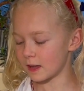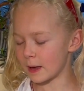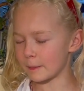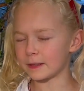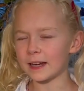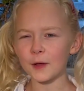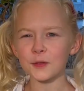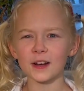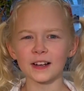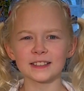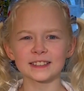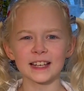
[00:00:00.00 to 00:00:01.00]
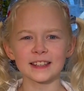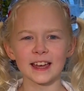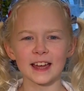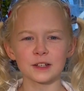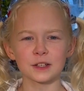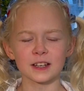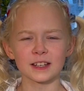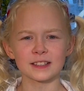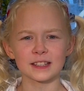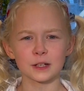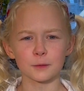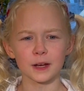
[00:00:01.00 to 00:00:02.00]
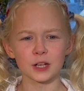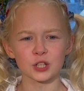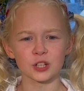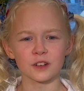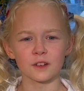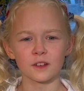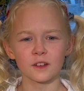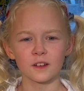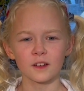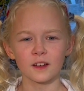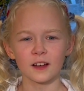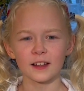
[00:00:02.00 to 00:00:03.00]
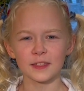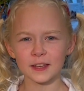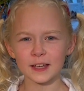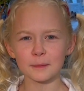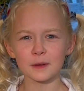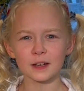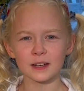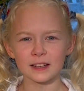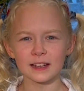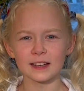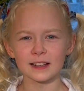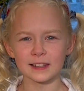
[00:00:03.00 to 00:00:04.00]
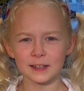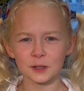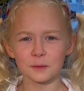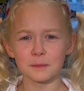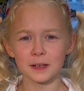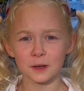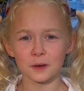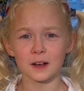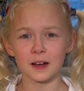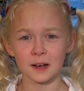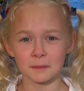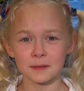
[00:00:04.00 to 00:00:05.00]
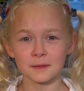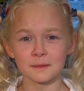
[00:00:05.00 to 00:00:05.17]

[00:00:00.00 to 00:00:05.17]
But now that I take that into consideration, I think I'm going to need a little bigger cup.